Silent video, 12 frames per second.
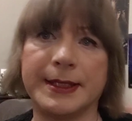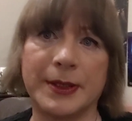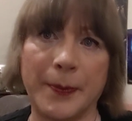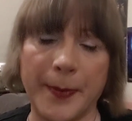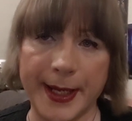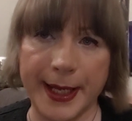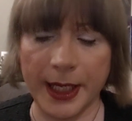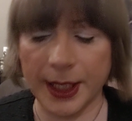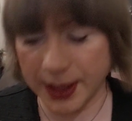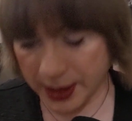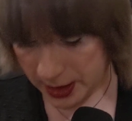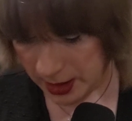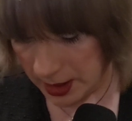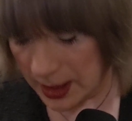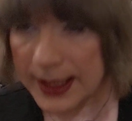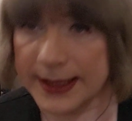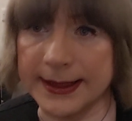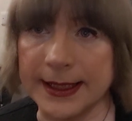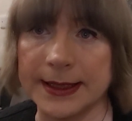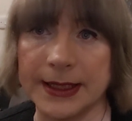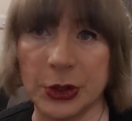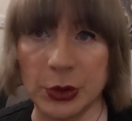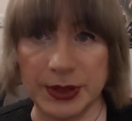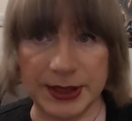to be a
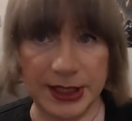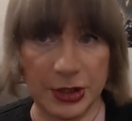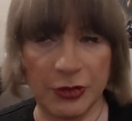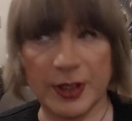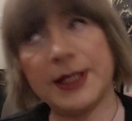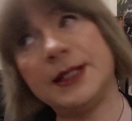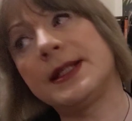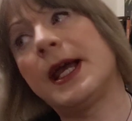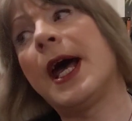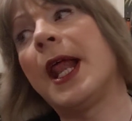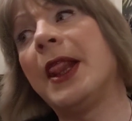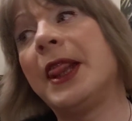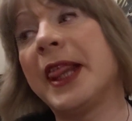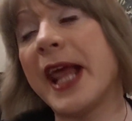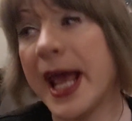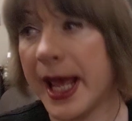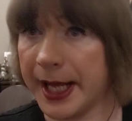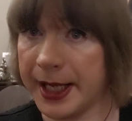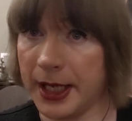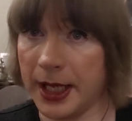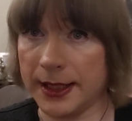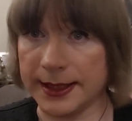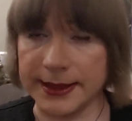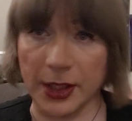6-issue series, and then
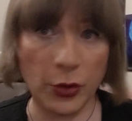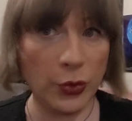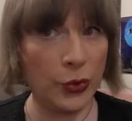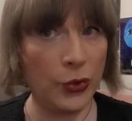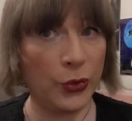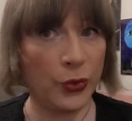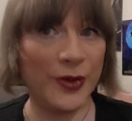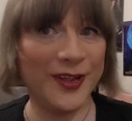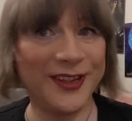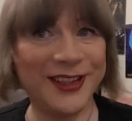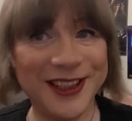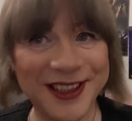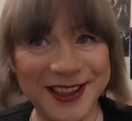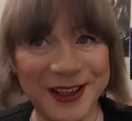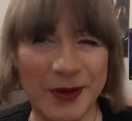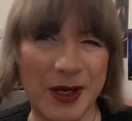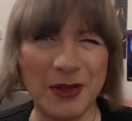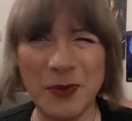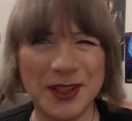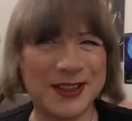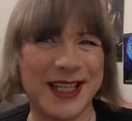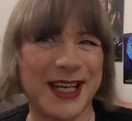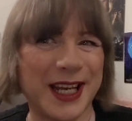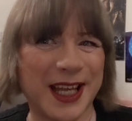they said, ooh, well, they wouldn't have
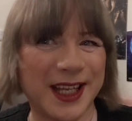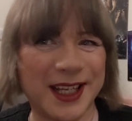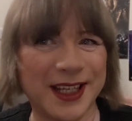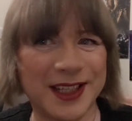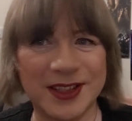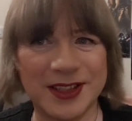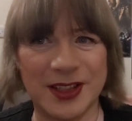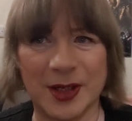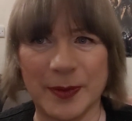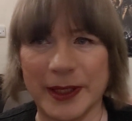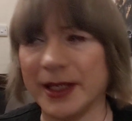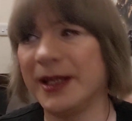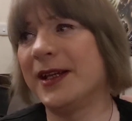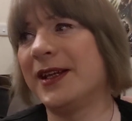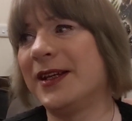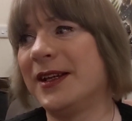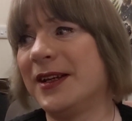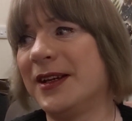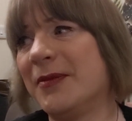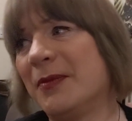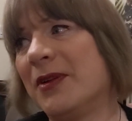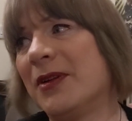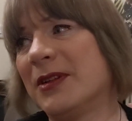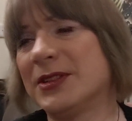said it like that because they're not me.
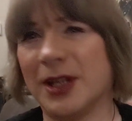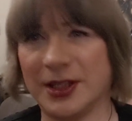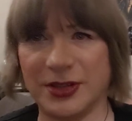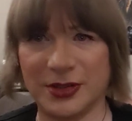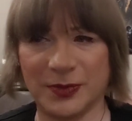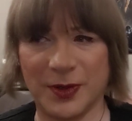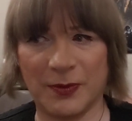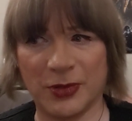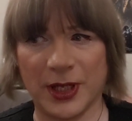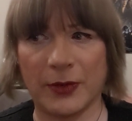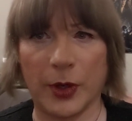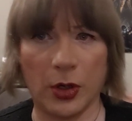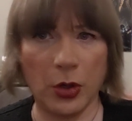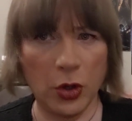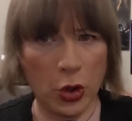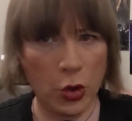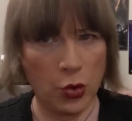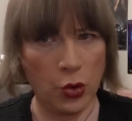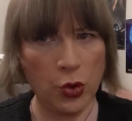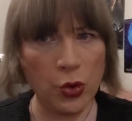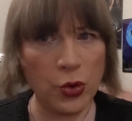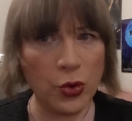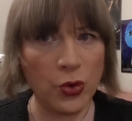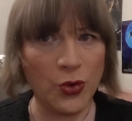So let's just pretend about,
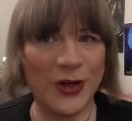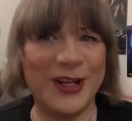ooh.